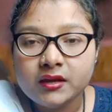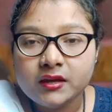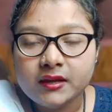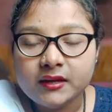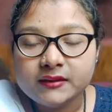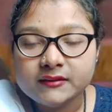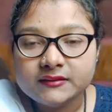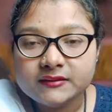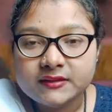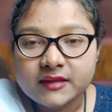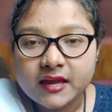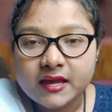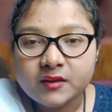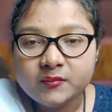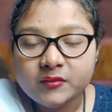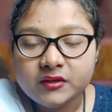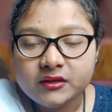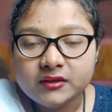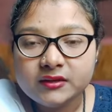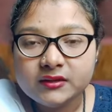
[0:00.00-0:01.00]
Its
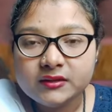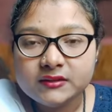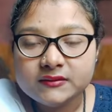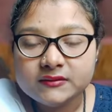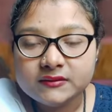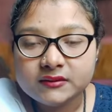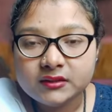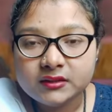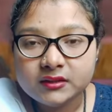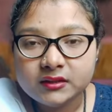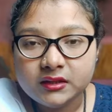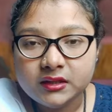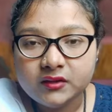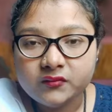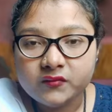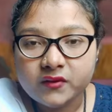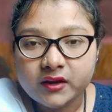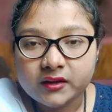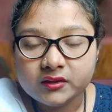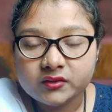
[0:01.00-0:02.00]
diameter is nearly
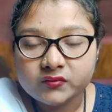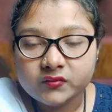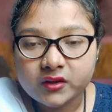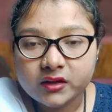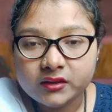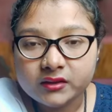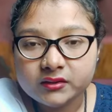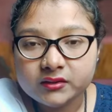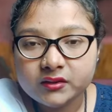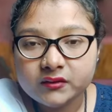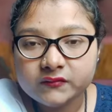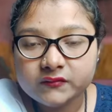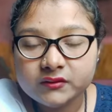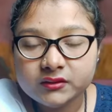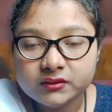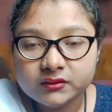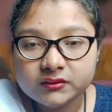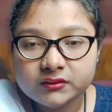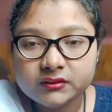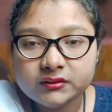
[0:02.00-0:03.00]
1/4 of the
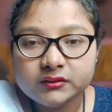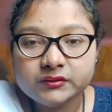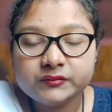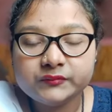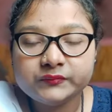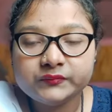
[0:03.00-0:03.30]
earth,